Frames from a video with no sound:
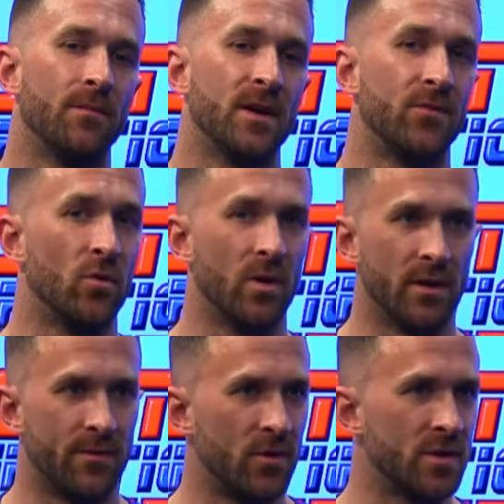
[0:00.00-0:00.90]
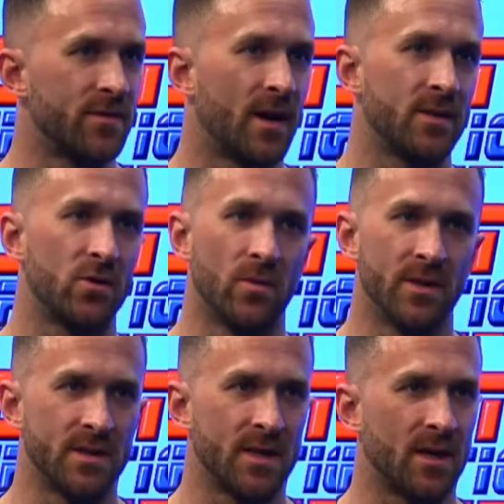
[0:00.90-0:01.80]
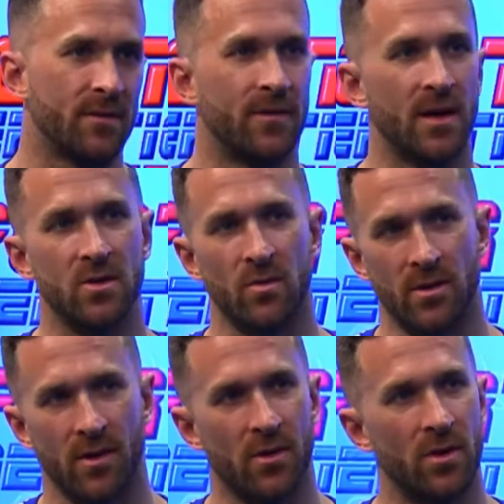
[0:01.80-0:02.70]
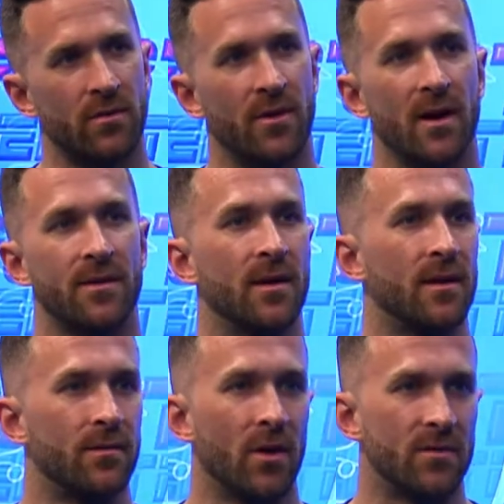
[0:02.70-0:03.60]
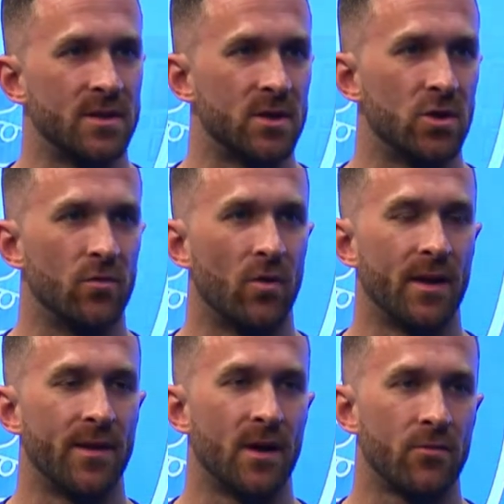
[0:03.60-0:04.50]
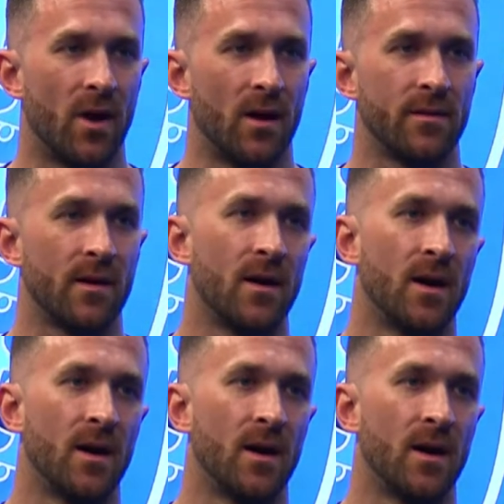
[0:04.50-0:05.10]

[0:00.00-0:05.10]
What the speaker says: If you win the first fight, you win the second fight, you win the third fight, then obviously you've won that round.